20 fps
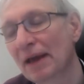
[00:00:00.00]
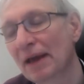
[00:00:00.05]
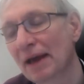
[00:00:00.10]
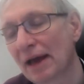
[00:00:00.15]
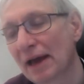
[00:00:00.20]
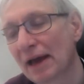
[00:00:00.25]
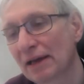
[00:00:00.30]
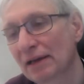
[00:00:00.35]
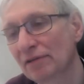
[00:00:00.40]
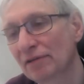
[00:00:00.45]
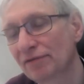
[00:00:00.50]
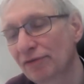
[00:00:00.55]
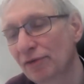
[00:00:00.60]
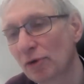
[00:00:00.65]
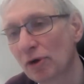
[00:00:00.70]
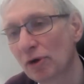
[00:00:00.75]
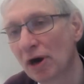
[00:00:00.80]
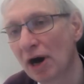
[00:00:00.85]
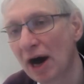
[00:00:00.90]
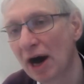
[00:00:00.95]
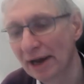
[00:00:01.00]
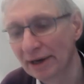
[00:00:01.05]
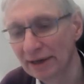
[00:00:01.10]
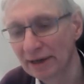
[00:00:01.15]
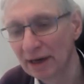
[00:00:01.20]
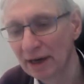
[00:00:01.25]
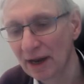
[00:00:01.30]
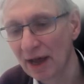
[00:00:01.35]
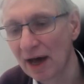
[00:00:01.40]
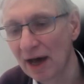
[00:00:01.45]
and for
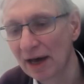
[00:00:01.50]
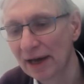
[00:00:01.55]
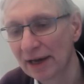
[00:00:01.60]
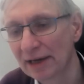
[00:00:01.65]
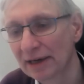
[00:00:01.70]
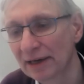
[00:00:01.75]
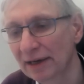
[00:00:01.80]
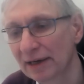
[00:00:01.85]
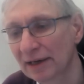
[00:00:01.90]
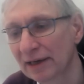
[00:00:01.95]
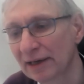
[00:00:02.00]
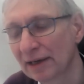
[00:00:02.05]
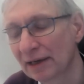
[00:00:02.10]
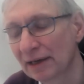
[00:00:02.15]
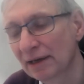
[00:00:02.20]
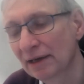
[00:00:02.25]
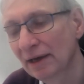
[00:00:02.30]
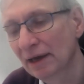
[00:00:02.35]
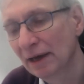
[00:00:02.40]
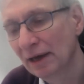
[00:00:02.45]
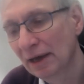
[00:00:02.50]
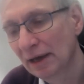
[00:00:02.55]
underlining